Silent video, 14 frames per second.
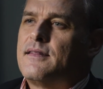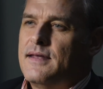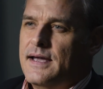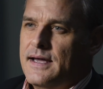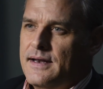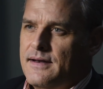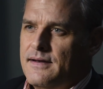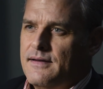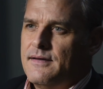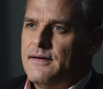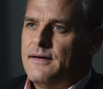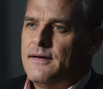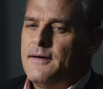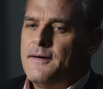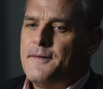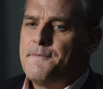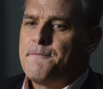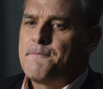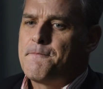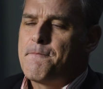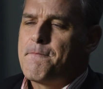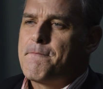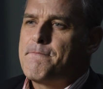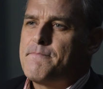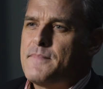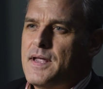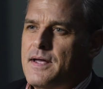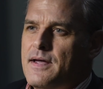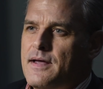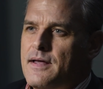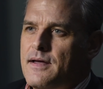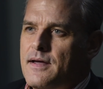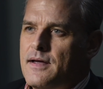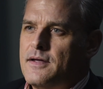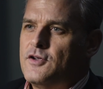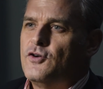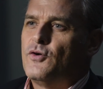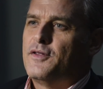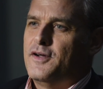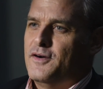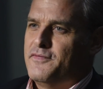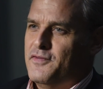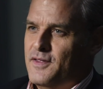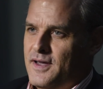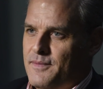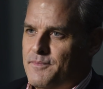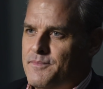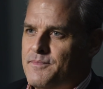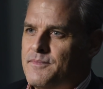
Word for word: that um, you are there for them.